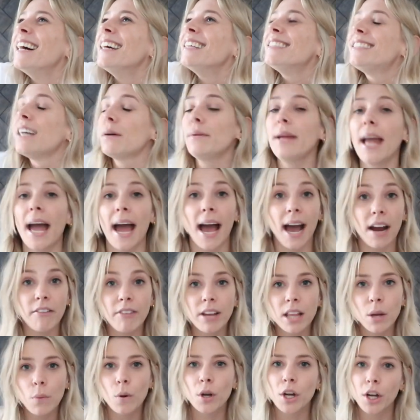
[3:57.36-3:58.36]
So yeah, I
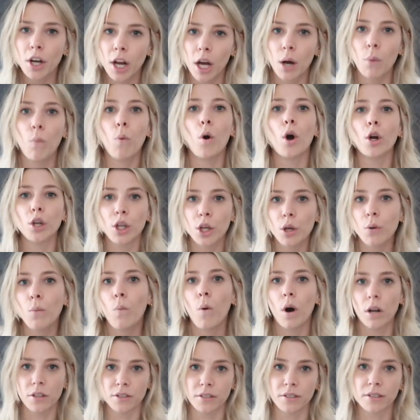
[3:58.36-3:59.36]
really want to know what you
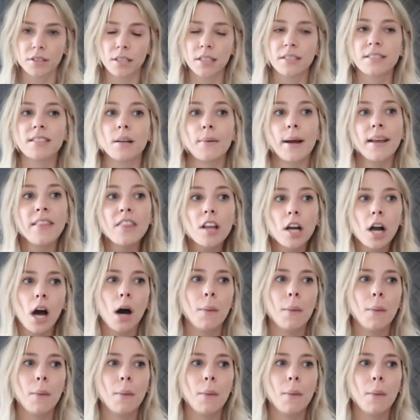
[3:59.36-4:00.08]
want. So in the